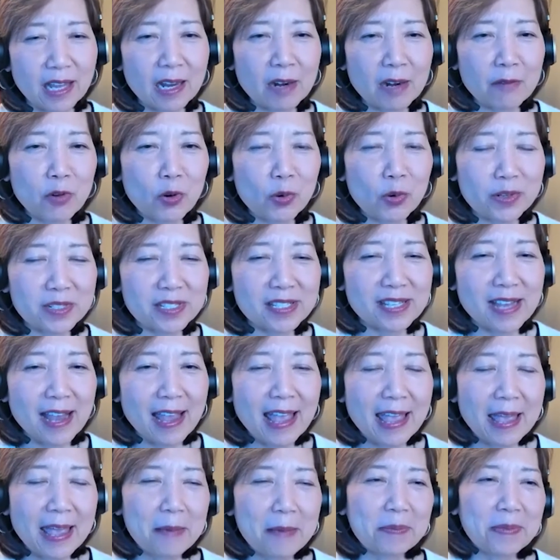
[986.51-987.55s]
And of course,
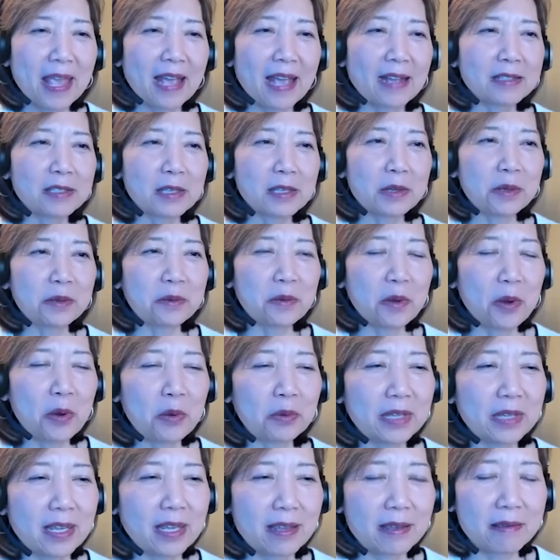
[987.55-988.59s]
as the
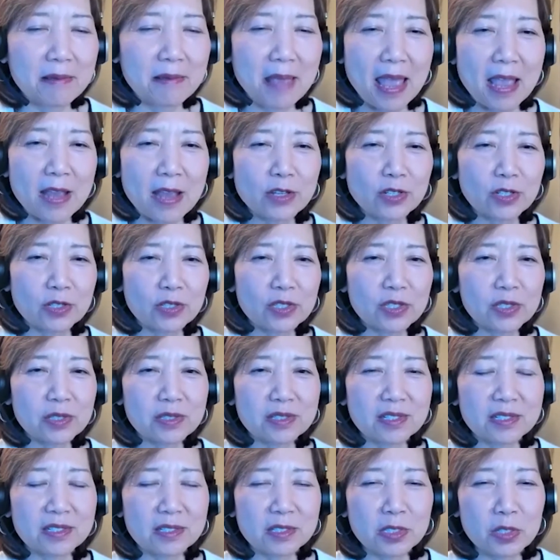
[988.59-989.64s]
only Asian
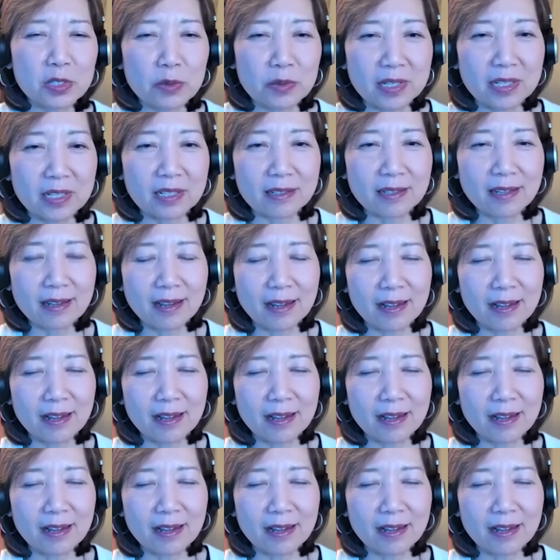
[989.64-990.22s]
student